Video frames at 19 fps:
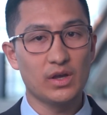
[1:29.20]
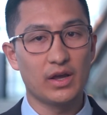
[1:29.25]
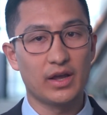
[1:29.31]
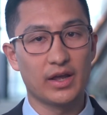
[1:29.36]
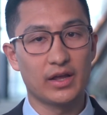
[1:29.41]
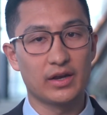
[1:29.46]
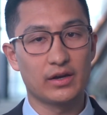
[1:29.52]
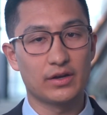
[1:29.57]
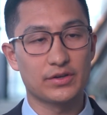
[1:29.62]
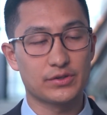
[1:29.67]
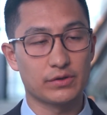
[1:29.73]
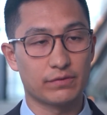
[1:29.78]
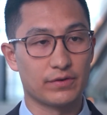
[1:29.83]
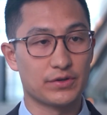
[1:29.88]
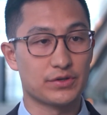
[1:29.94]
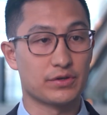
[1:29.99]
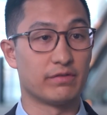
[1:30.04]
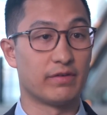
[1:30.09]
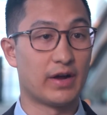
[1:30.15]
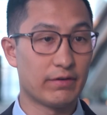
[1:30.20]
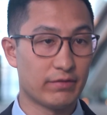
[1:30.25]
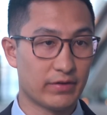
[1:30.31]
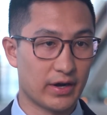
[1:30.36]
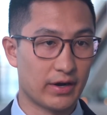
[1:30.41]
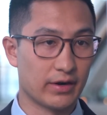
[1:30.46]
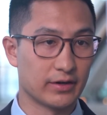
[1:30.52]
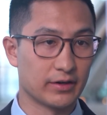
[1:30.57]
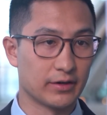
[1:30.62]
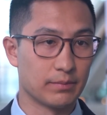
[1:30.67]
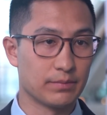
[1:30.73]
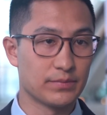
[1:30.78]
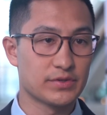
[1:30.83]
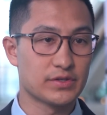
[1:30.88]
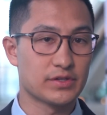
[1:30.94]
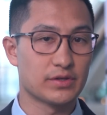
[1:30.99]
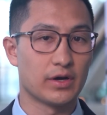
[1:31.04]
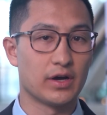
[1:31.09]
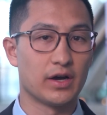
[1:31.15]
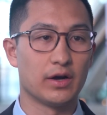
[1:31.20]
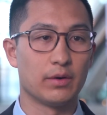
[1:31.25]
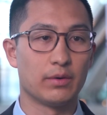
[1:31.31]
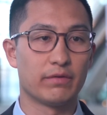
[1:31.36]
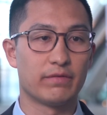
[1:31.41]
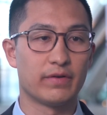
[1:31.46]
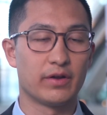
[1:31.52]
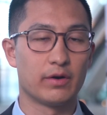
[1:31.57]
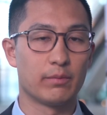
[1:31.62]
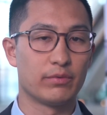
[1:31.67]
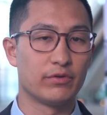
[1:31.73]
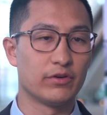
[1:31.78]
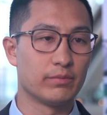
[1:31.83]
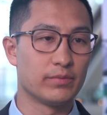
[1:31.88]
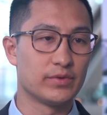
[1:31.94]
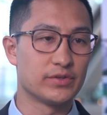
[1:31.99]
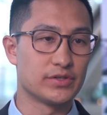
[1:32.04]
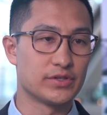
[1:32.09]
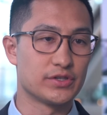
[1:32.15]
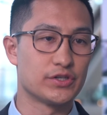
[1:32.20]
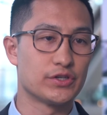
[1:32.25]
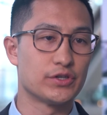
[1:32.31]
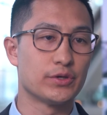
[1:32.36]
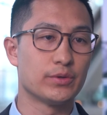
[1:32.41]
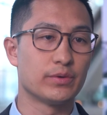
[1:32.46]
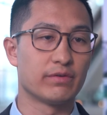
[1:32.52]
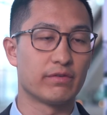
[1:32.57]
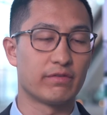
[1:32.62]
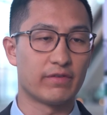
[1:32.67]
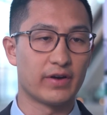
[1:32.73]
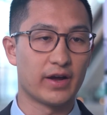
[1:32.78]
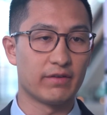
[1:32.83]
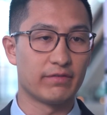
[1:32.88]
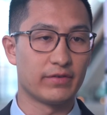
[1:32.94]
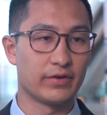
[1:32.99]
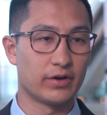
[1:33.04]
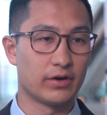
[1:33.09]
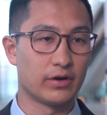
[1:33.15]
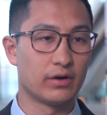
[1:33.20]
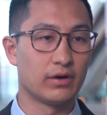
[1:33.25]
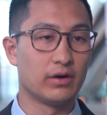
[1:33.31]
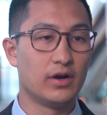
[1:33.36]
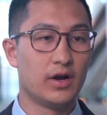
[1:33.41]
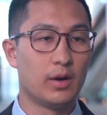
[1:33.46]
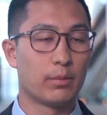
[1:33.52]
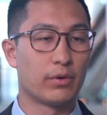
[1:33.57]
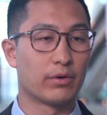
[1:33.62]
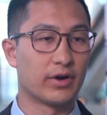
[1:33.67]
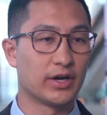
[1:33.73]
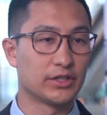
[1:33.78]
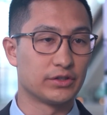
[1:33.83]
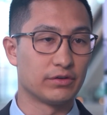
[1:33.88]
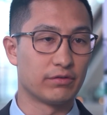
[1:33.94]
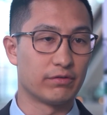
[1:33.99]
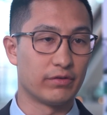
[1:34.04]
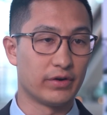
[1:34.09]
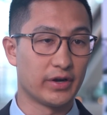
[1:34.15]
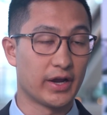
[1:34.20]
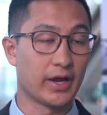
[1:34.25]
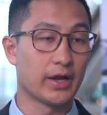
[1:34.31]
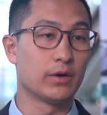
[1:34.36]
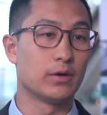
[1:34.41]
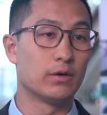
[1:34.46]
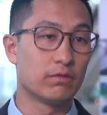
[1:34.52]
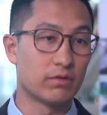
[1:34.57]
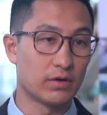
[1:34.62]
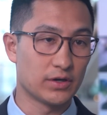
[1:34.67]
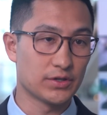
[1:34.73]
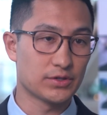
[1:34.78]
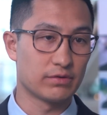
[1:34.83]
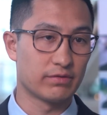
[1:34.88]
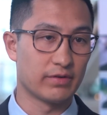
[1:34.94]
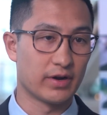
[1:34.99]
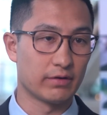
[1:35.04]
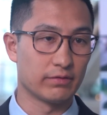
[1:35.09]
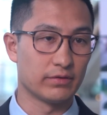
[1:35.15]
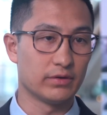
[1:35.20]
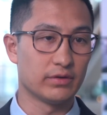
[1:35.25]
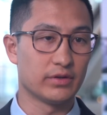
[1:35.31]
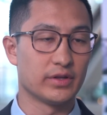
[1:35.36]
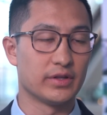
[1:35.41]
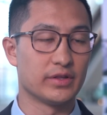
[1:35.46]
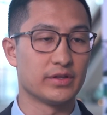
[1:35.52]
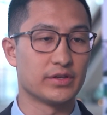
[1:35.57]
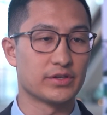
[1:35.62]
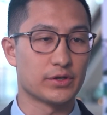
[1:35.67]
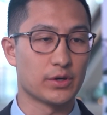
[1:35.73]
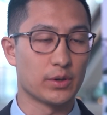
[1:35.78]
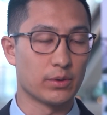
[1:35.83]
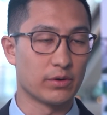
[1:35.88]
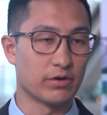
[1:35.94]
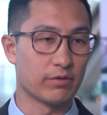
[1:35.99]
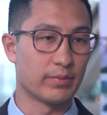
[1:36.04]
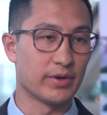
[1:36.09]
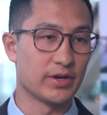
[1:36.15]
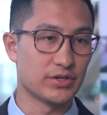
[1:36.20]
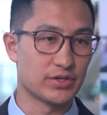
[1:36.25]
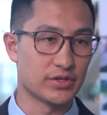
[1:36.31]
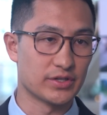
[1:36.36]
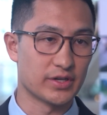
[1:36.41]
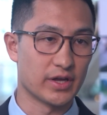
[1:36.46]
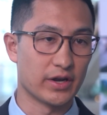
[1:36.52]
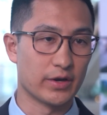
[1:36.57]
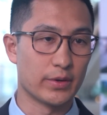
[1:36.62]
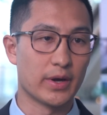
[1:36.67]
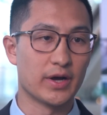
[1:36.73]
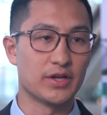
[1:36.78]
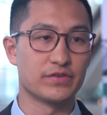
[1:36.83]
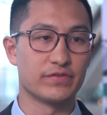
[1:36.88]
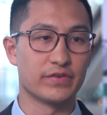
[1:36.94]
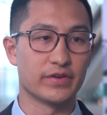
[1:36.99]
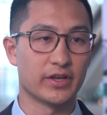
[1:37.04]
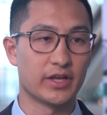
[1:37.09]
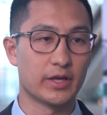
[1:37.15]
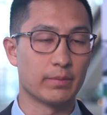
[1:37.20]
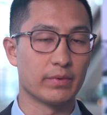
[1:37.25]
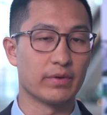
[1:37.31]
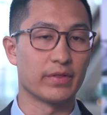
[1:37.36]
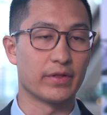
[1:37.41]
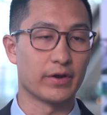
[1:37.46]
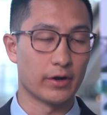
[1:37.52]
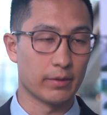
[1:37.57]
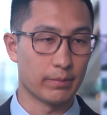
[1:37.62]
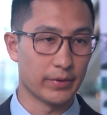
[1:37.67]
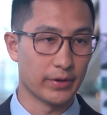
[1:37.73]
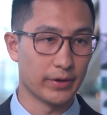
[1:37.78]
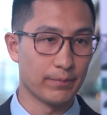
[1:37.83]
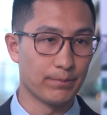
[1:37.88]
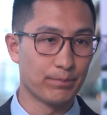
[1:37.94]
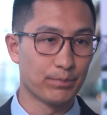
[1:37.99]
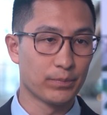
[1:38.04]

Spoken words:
And also for survival outcomes, we found improvements in 2- and 5-year progression-free and overall survival in this cohort of patients getting neoadjuvant chemotherapy.